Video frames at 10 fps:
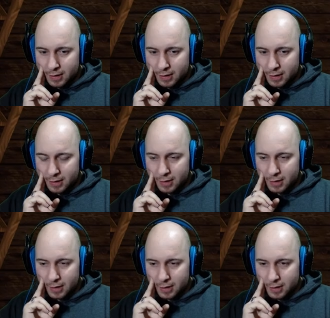
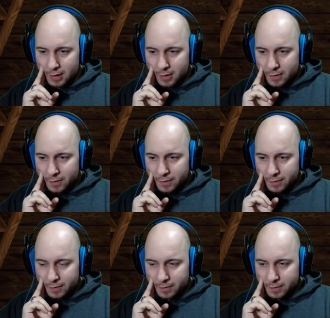
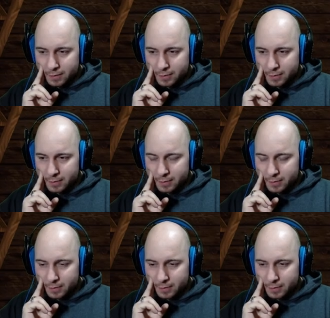
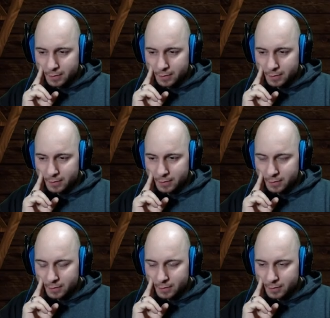
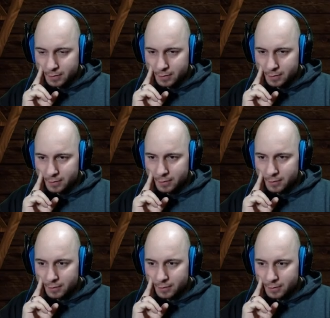
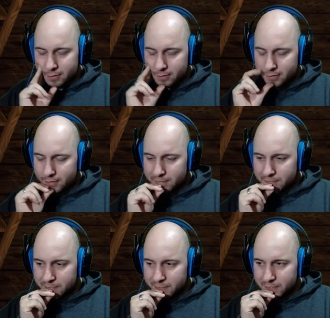
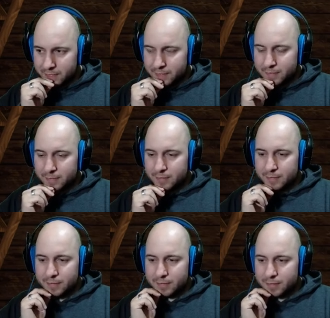
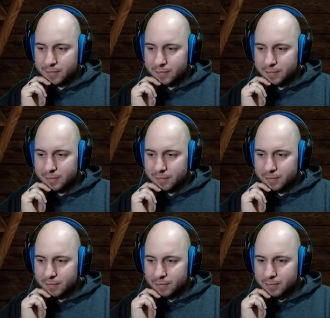
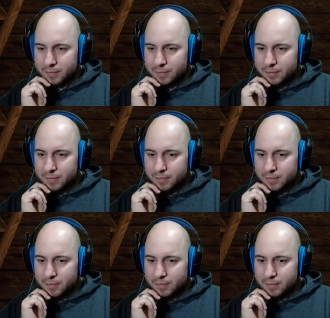(silence)